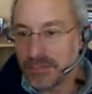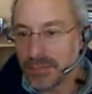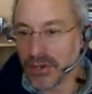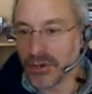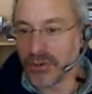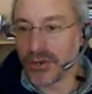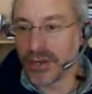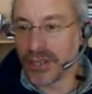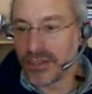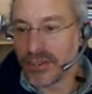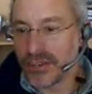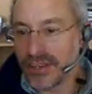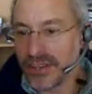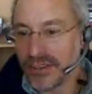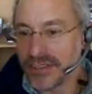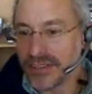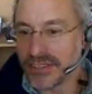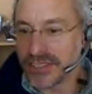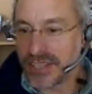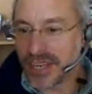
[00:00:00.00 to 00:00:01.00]
burrowed
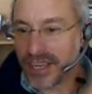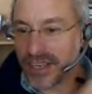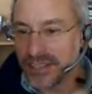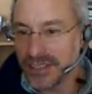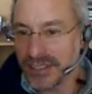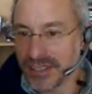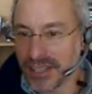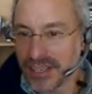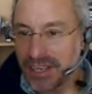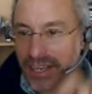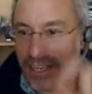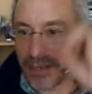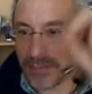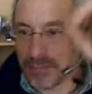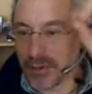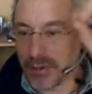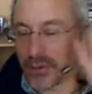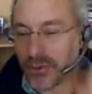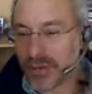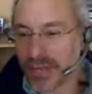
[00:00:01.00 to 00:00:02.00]
underneath the sand, and they kind of
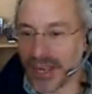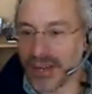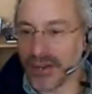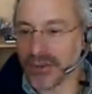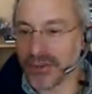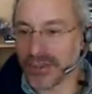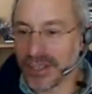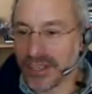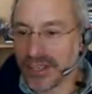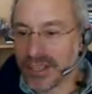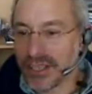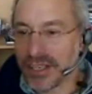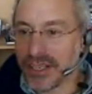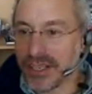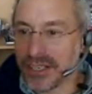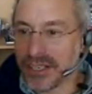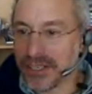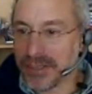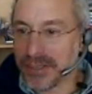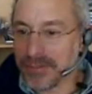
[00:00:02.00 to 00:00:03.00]
poke out
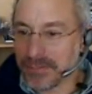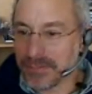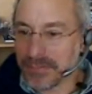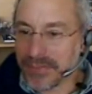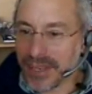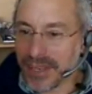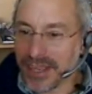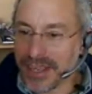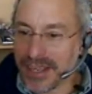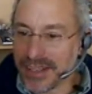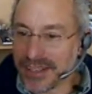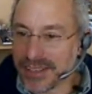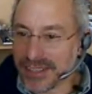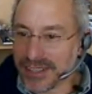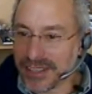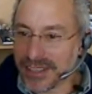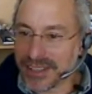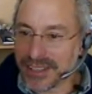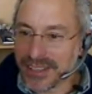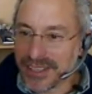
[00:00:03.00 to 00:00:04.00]
um, and,
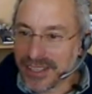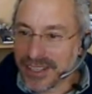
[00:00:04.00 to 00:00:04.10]
uh,